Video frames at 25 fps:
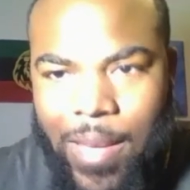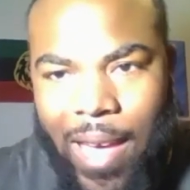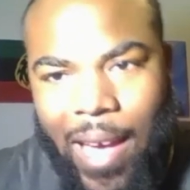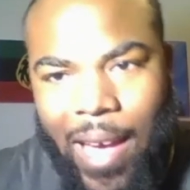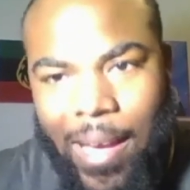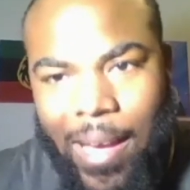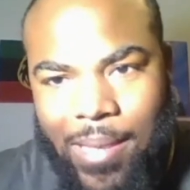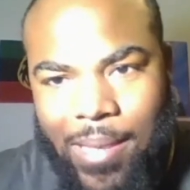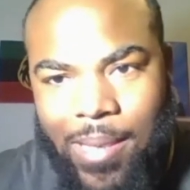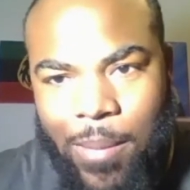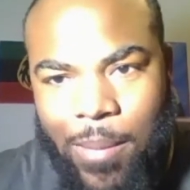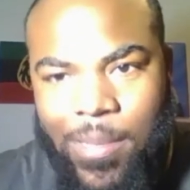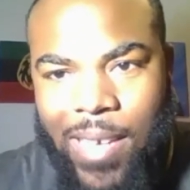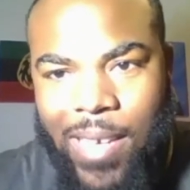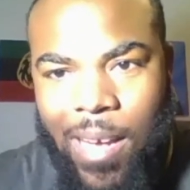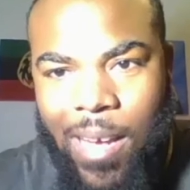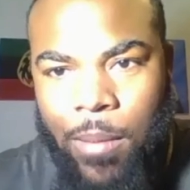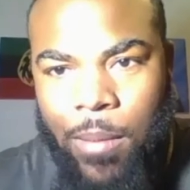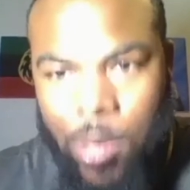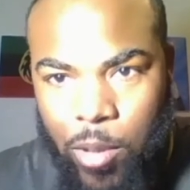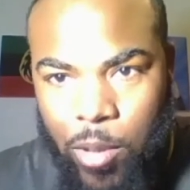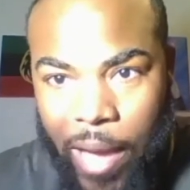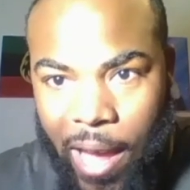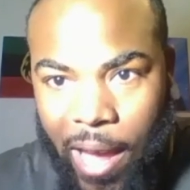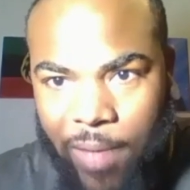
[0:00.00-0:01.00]
sometimes
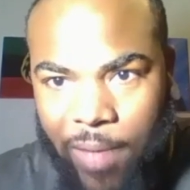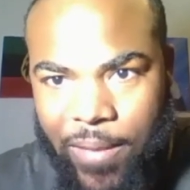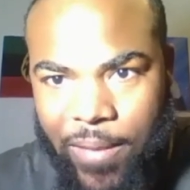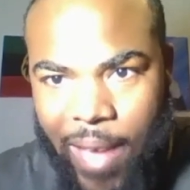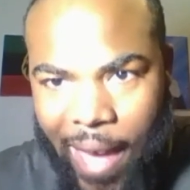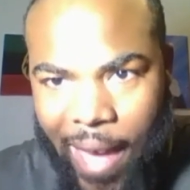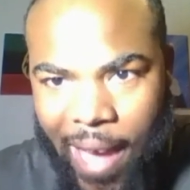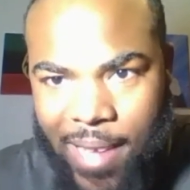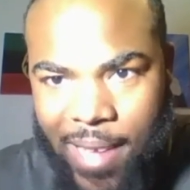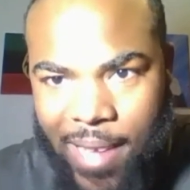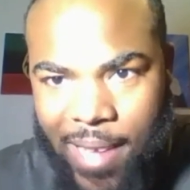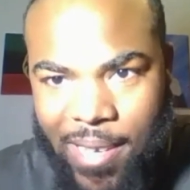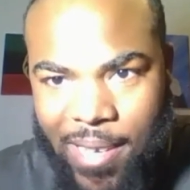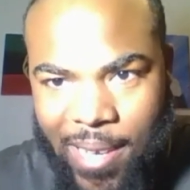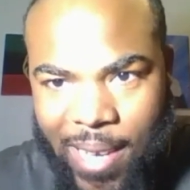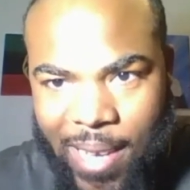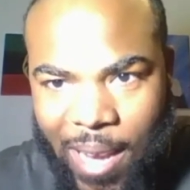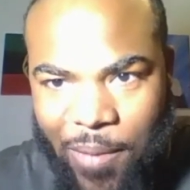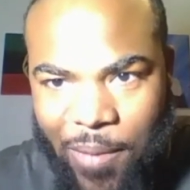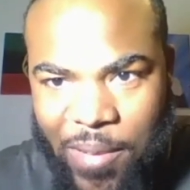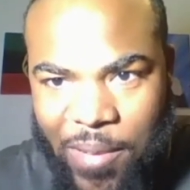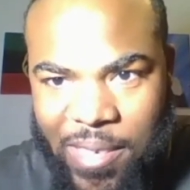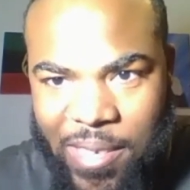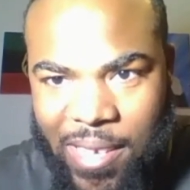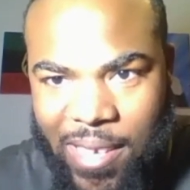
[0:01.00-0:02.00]
you have to add to the
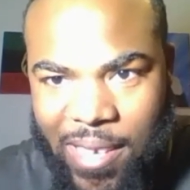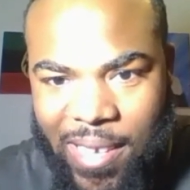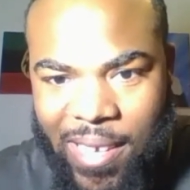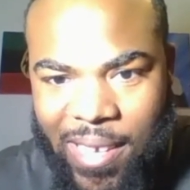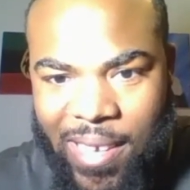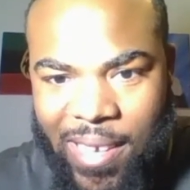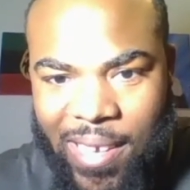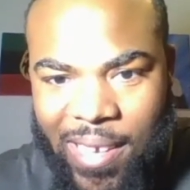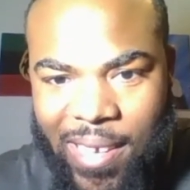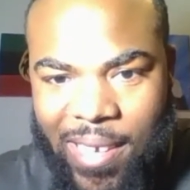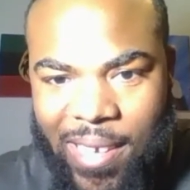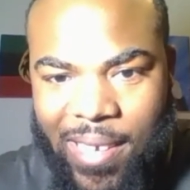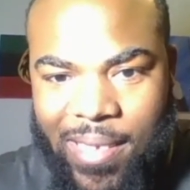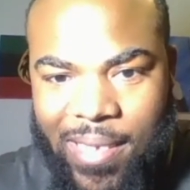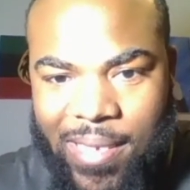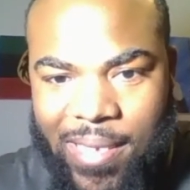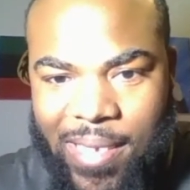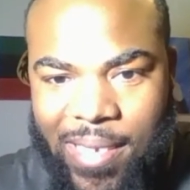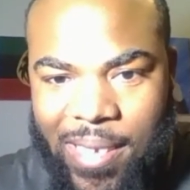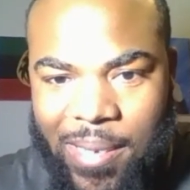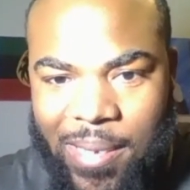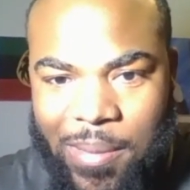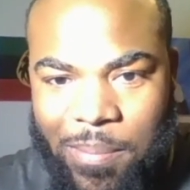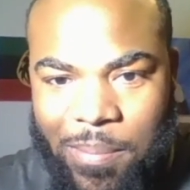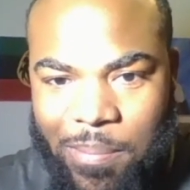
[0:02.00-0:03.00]
deficit
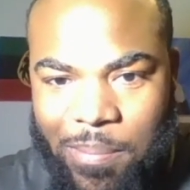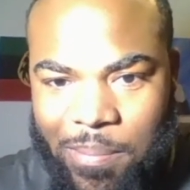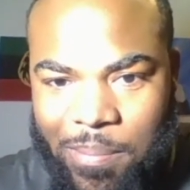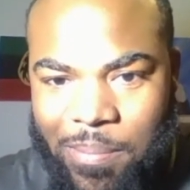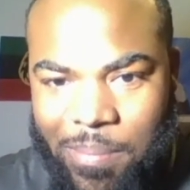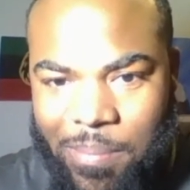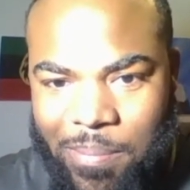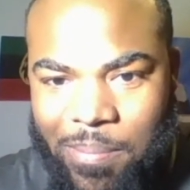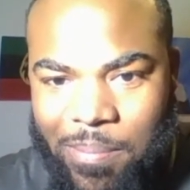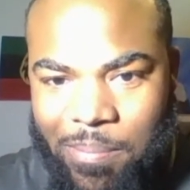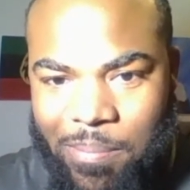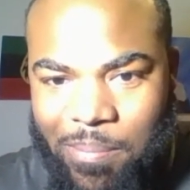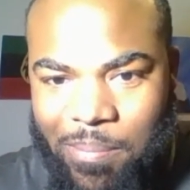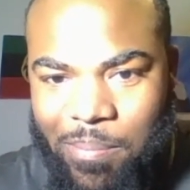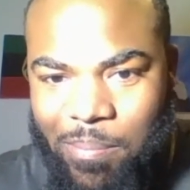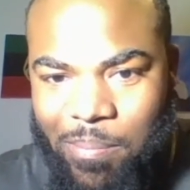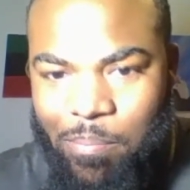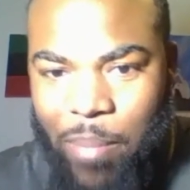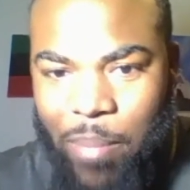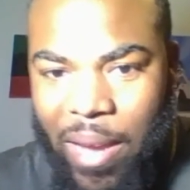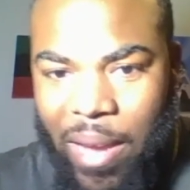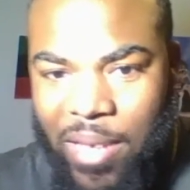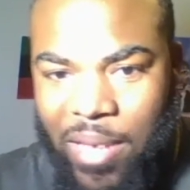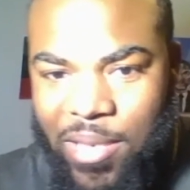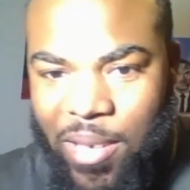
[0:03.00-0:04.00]
to
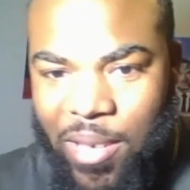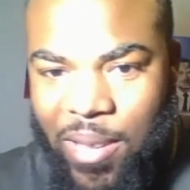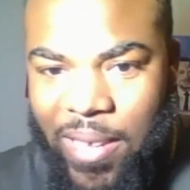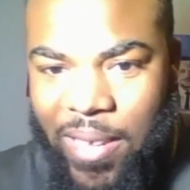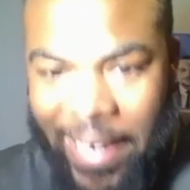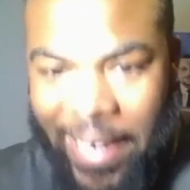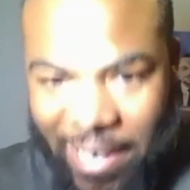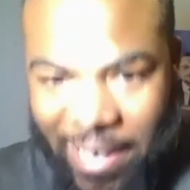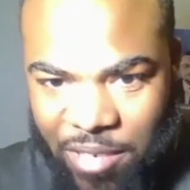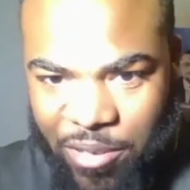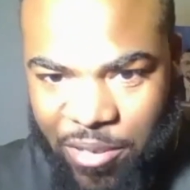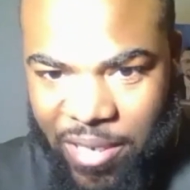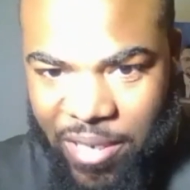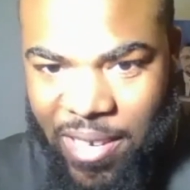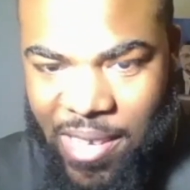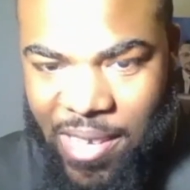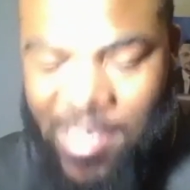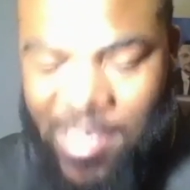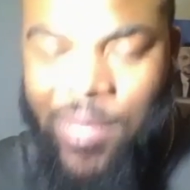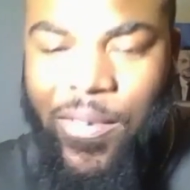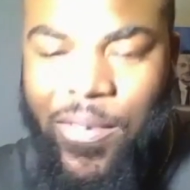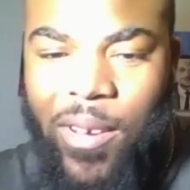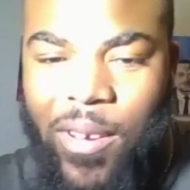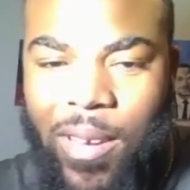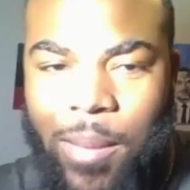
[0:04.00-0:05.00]
make sure the country doesn't
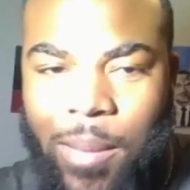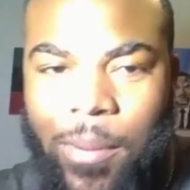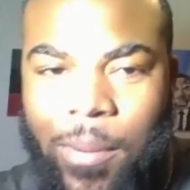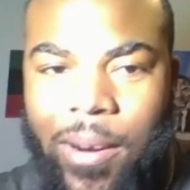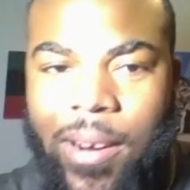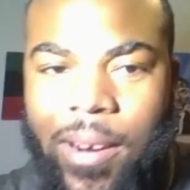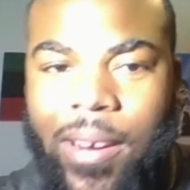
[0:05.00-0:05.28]
fall apart.